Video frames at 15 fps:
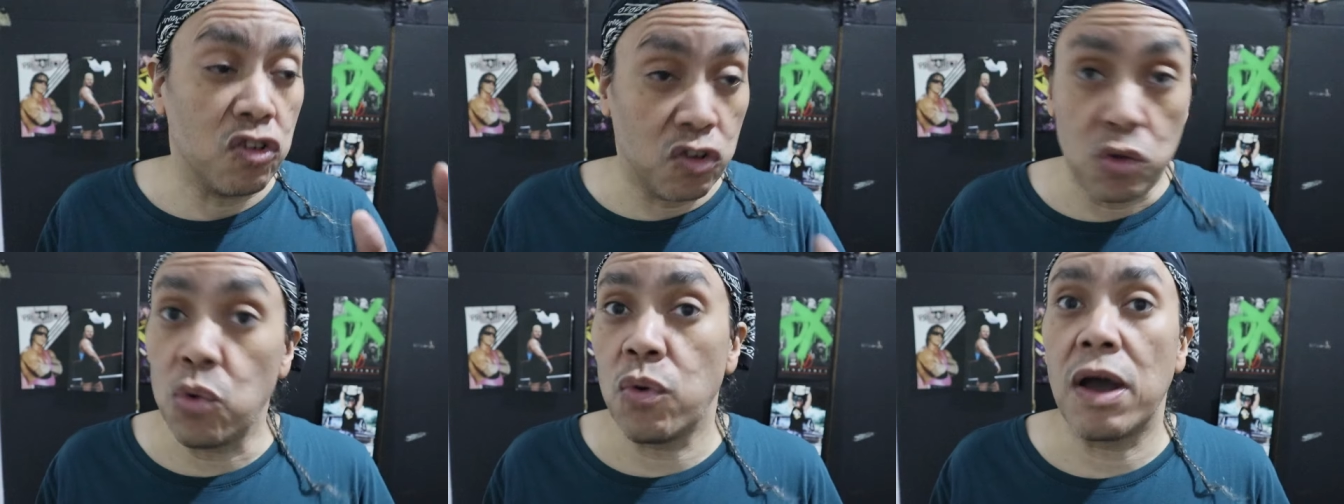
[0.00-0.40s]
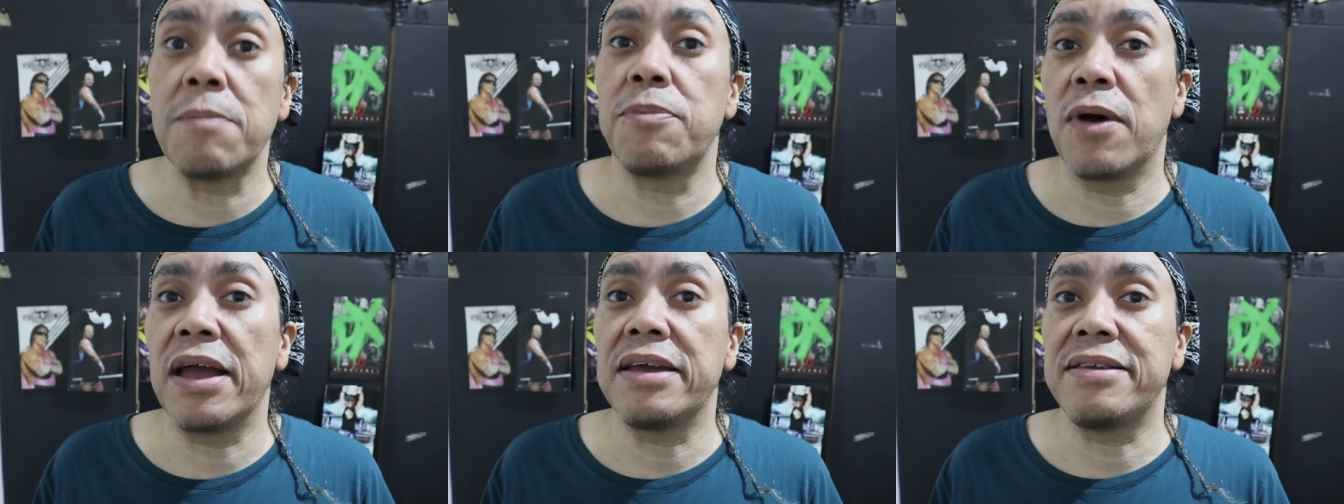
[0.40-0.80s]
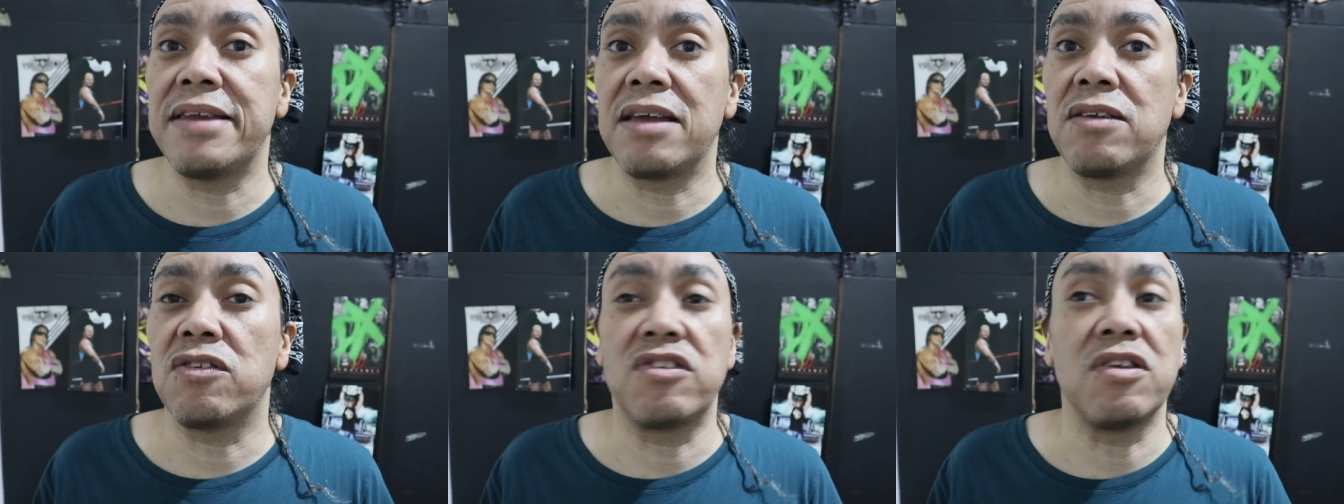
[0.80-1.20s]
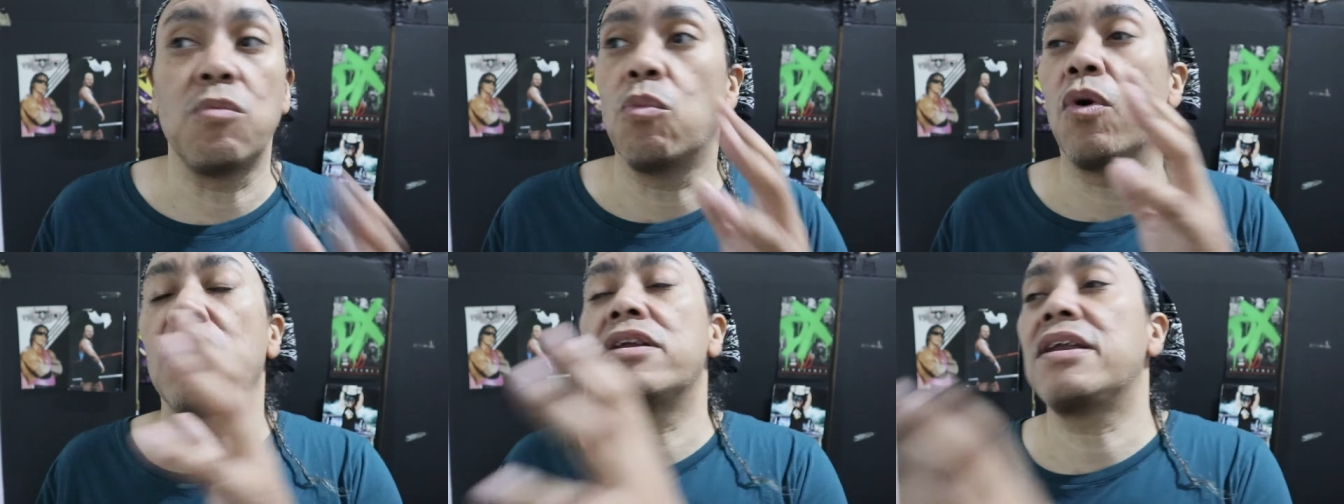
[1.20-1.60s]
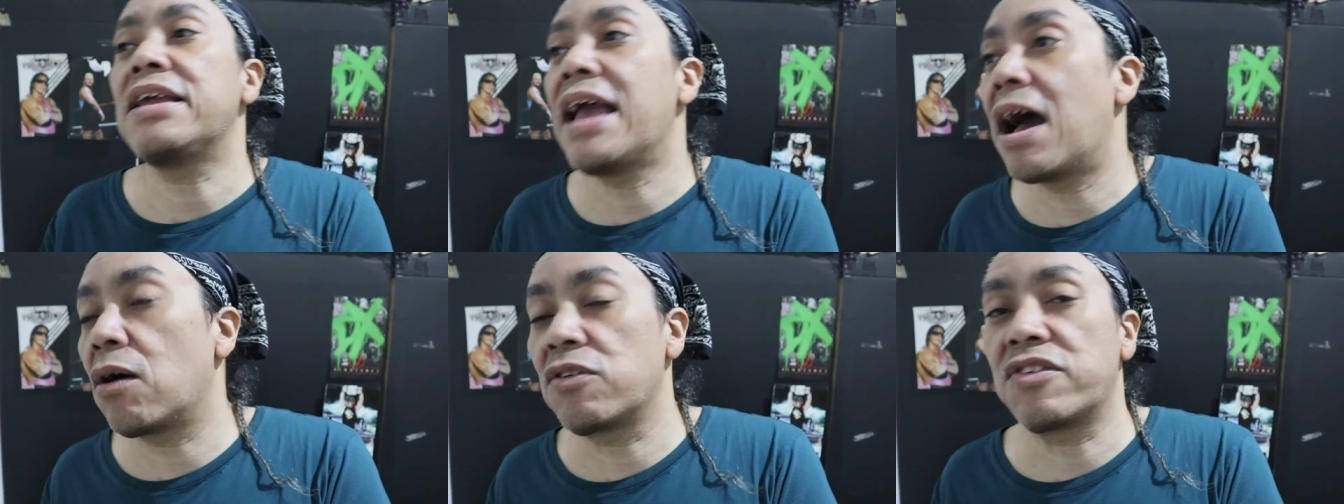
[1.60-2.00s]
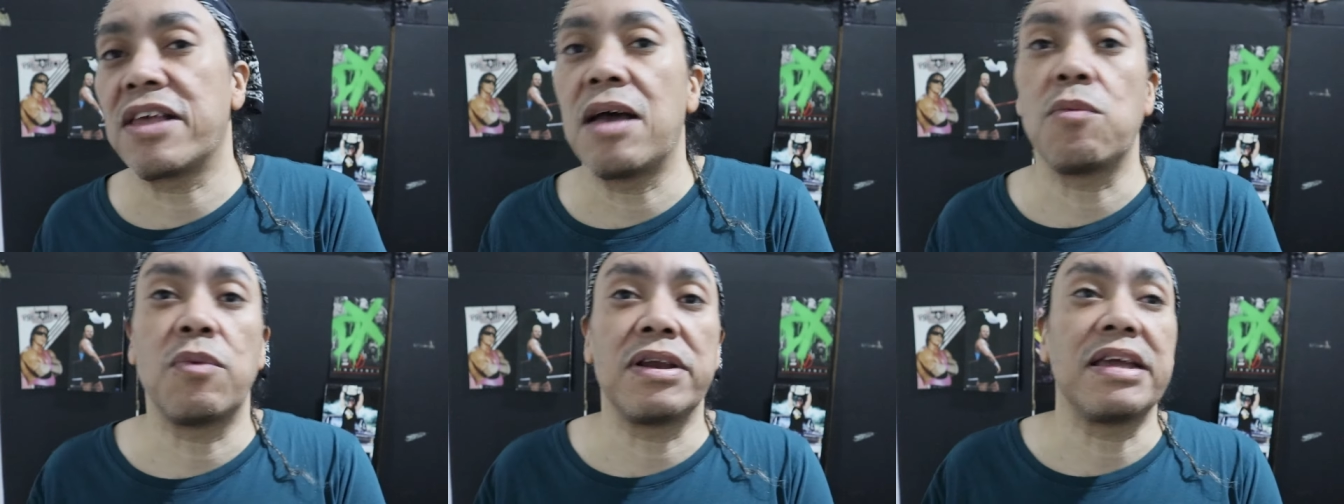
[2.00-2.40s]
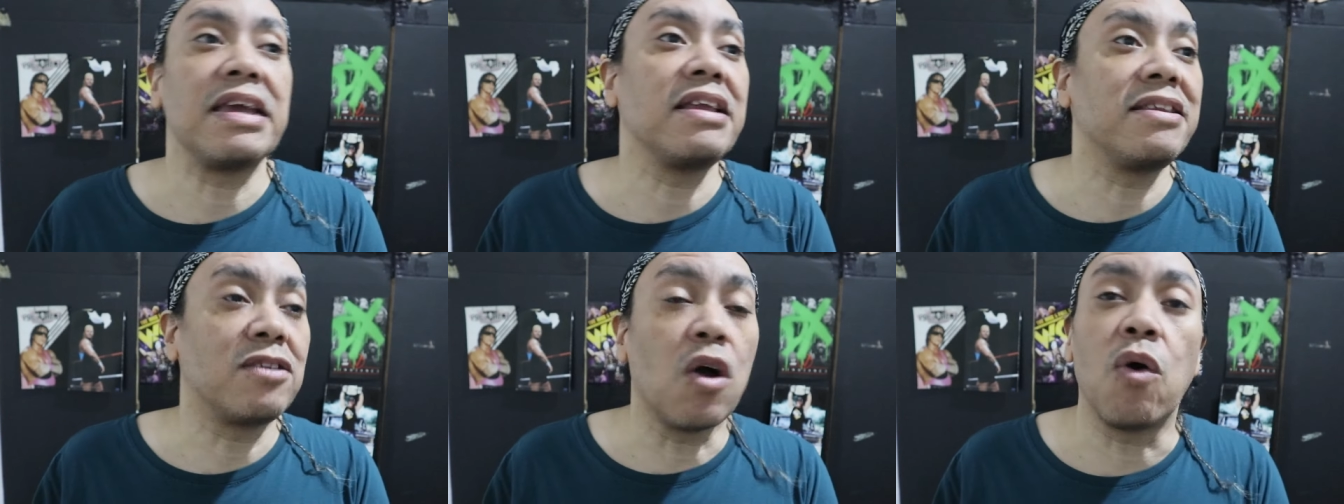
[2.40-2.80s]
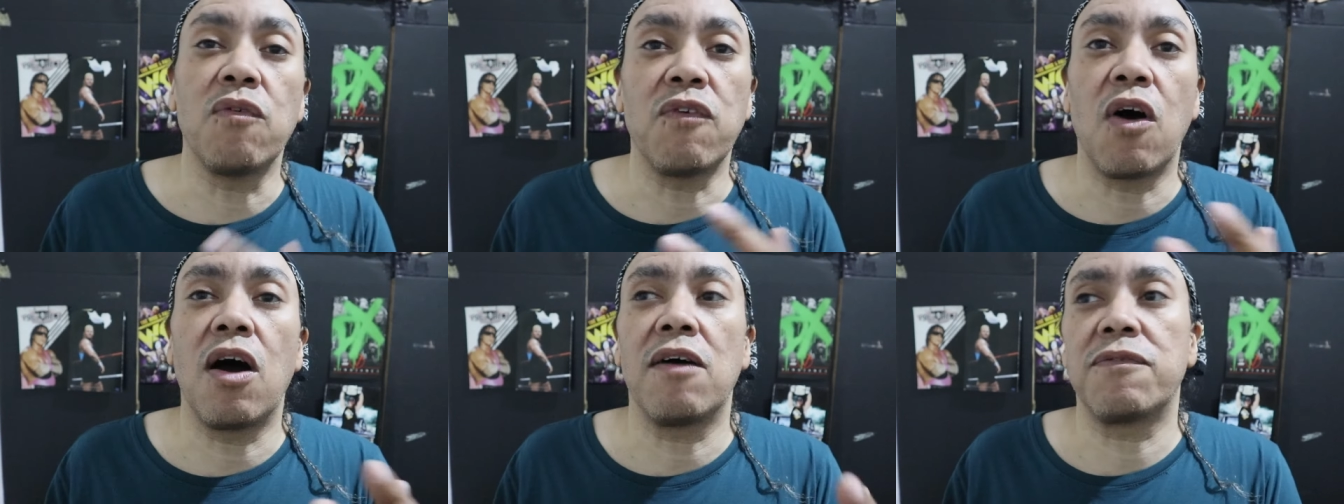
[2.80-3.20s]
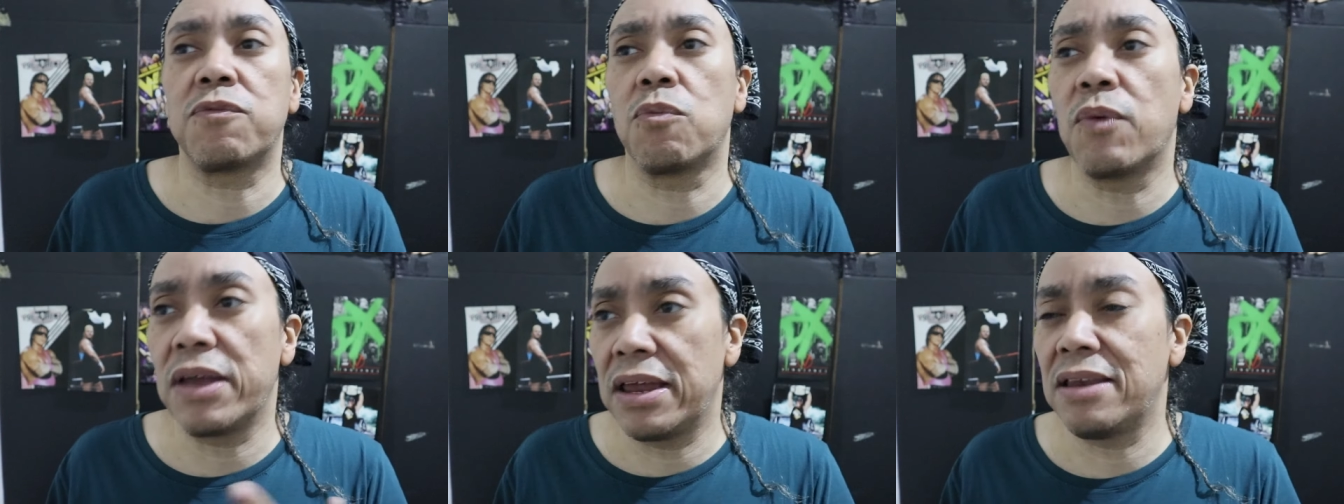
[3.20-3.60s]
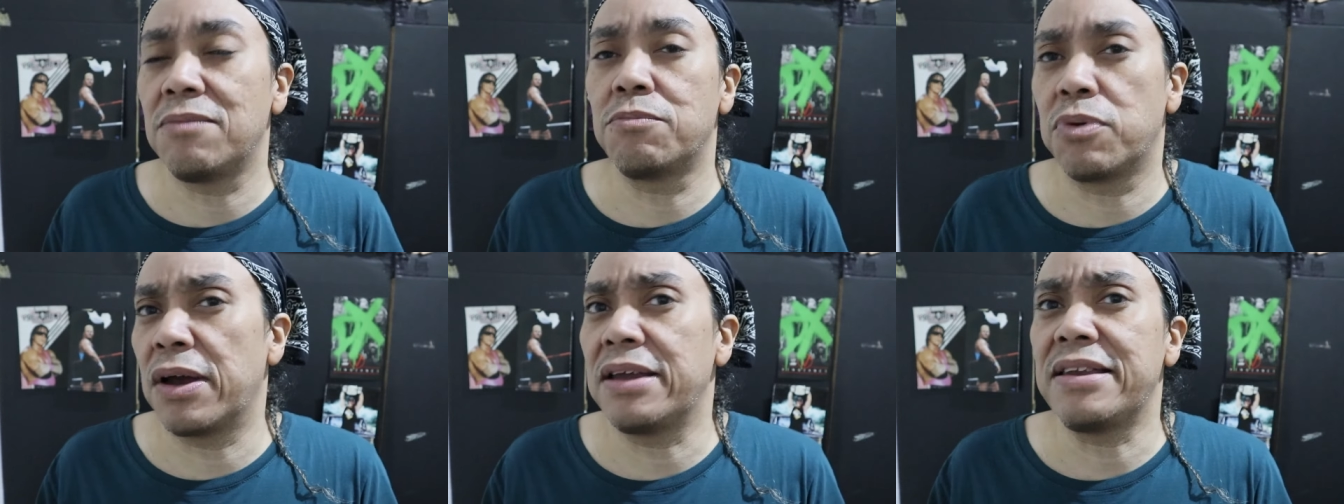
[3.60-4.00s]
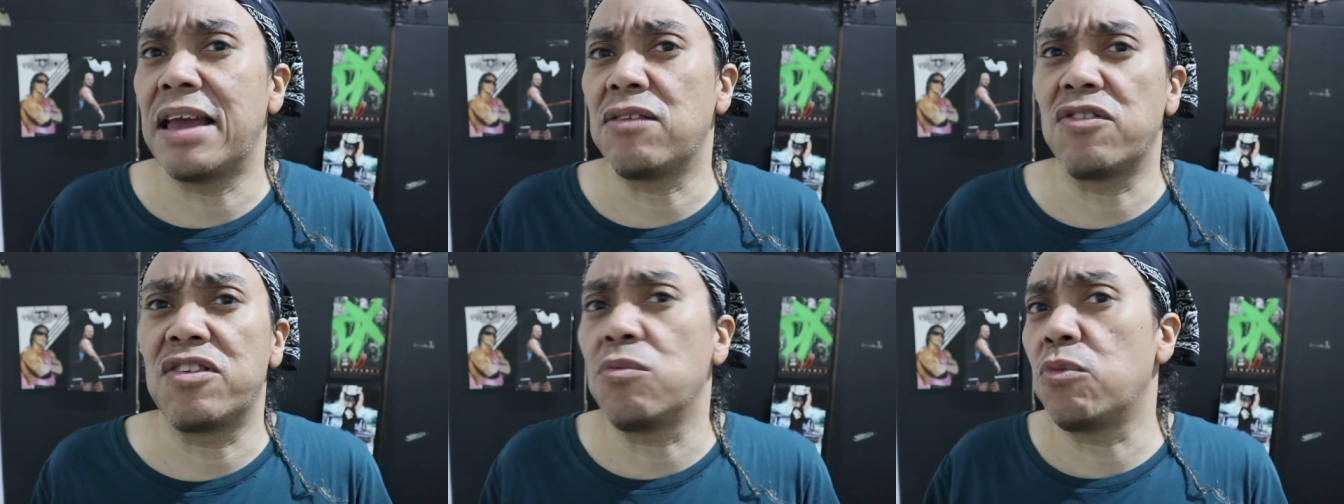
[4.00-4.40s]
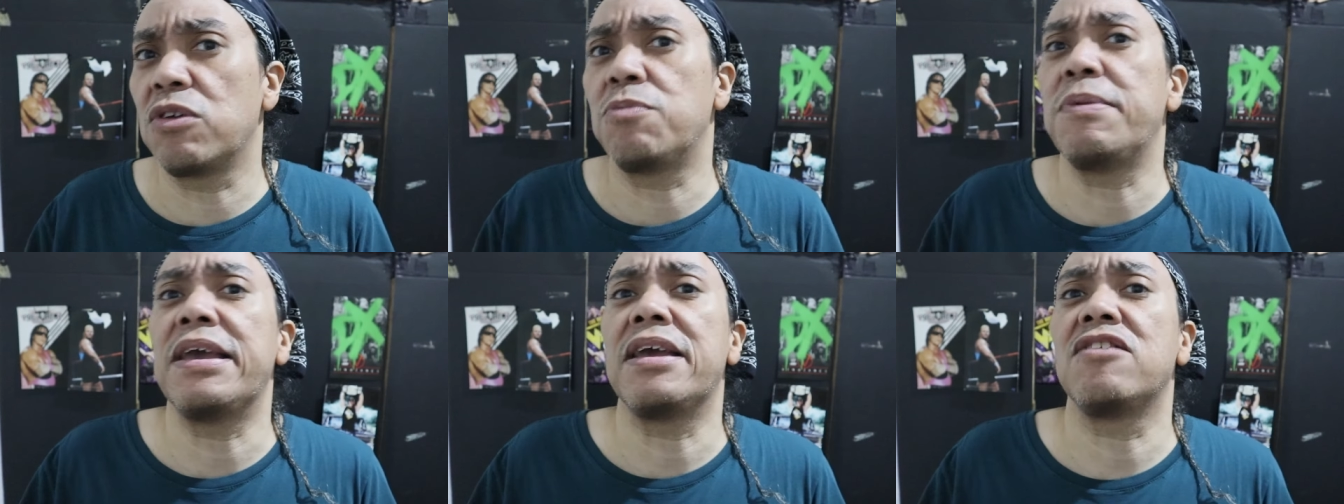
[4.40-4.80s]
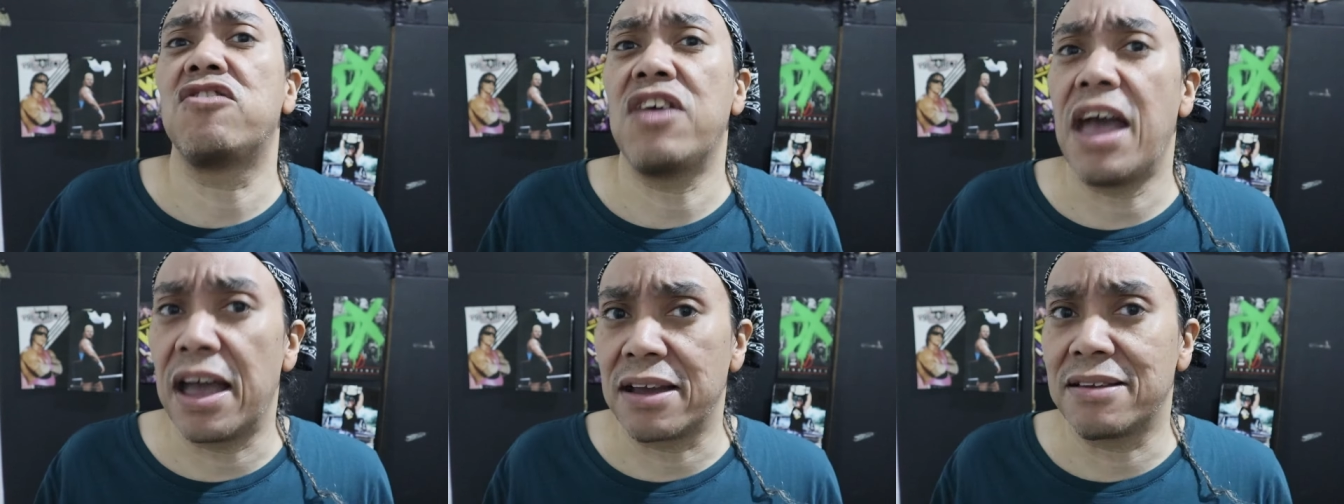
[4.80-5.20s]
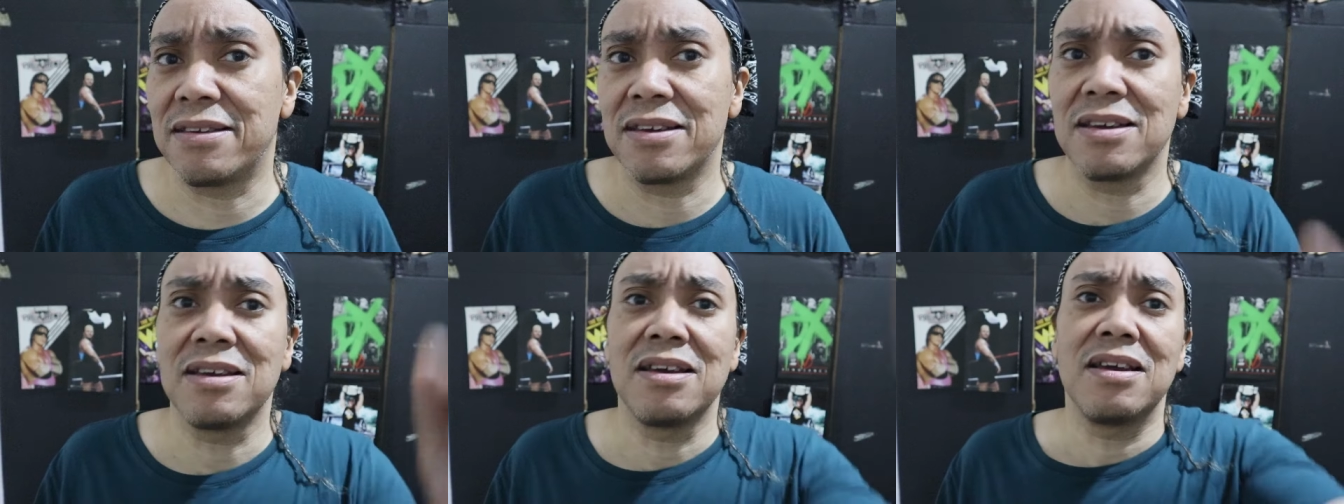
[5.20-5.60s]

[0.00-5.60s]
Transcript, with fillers: to Bryan Danielson, one on the outside when he dove off when Bryan Danielson was being checked.